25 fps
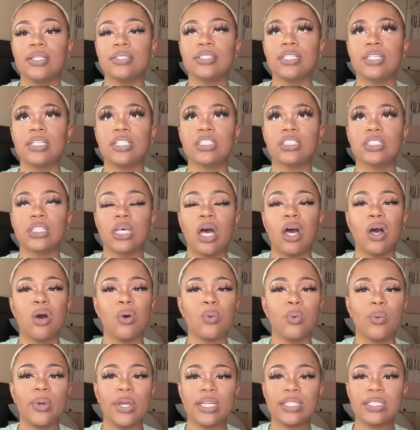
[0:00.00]
This
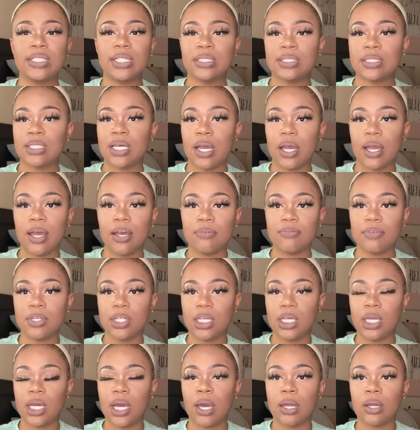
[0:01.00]
um, wig does not have
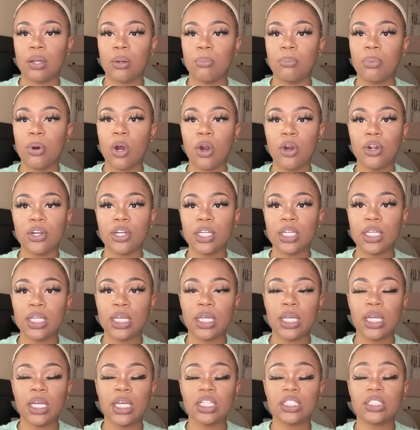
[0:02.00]
any kind of part in
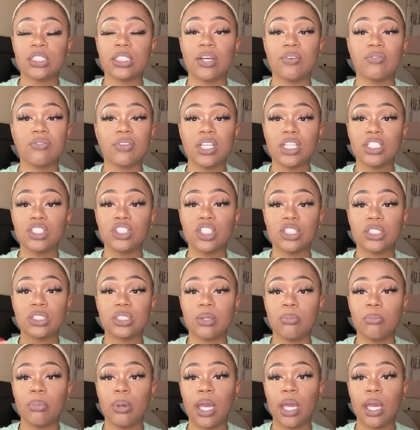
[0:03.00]
it. It's definitely just
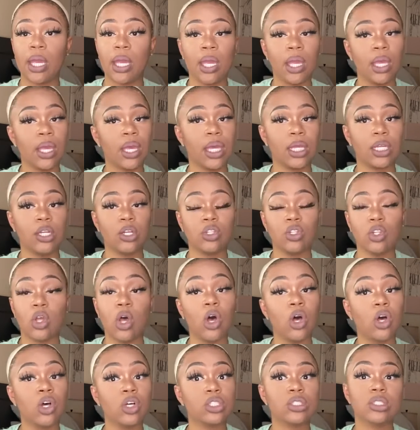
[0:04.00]
the bang and the
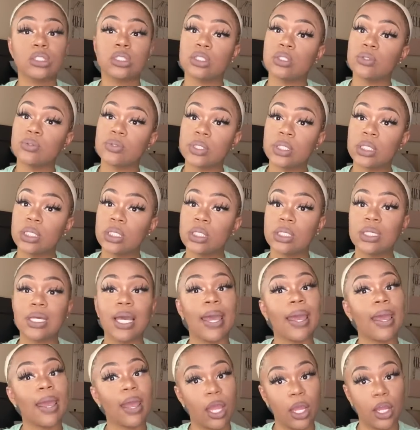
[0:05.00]
long silky
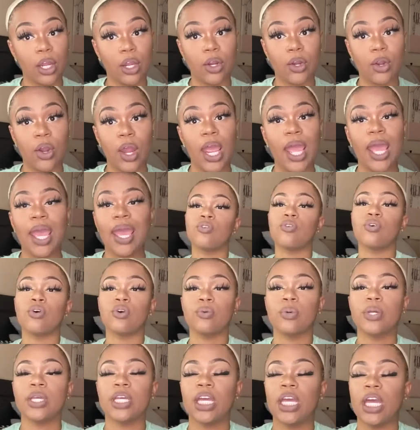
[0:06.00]
hair.
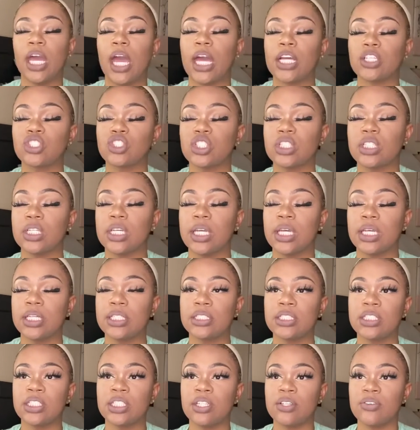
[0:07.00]
Before we get actually
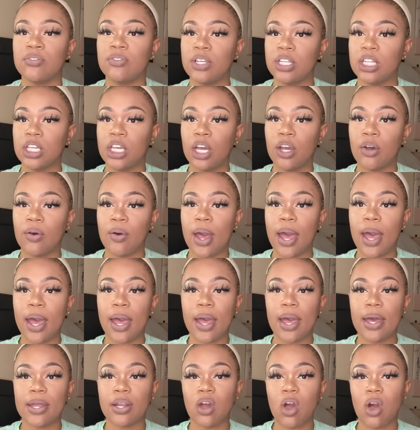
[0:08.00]
into the video, I
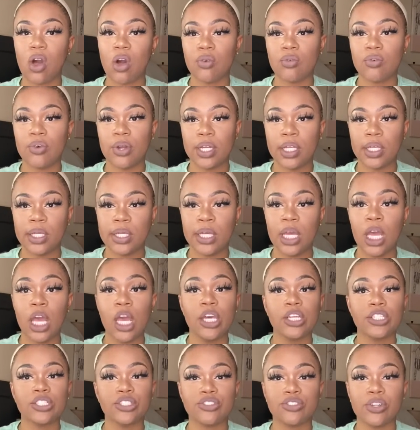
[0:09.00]
had already
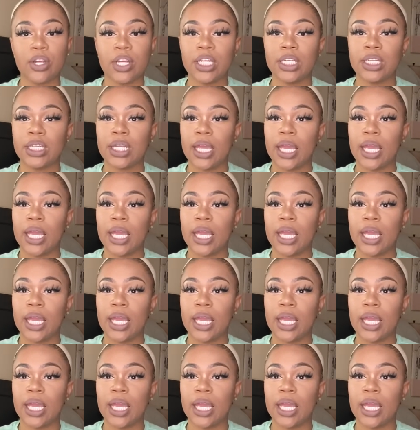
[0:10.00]
straightened